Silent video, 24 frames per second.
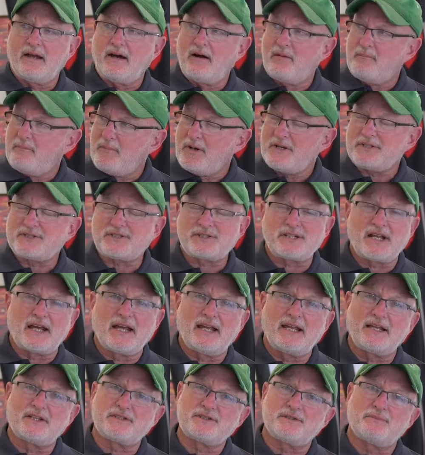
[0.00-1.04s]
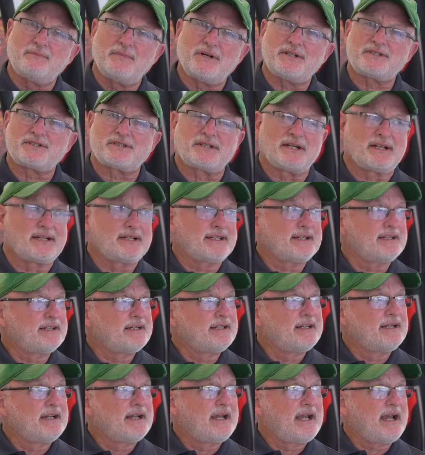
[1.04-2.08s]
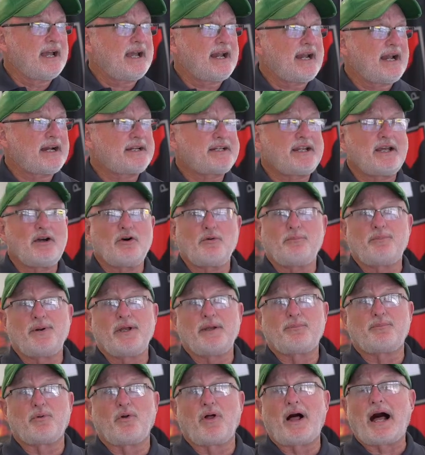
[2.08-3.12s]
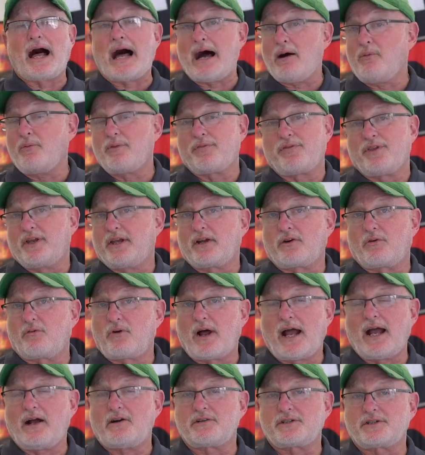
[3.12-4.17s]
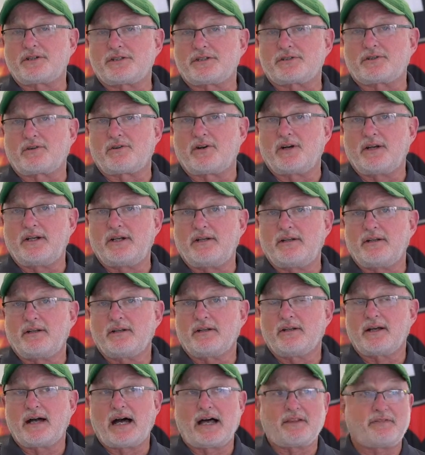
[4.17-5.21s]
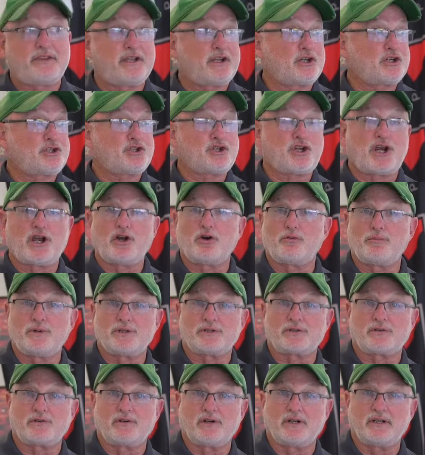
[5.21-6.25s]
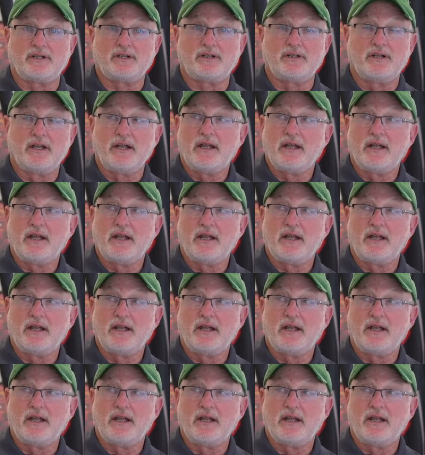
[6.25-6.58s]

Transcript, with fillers: a Mustang is a Mustang. And I tell people, I would think a Roush is great. I think a Shelby's great.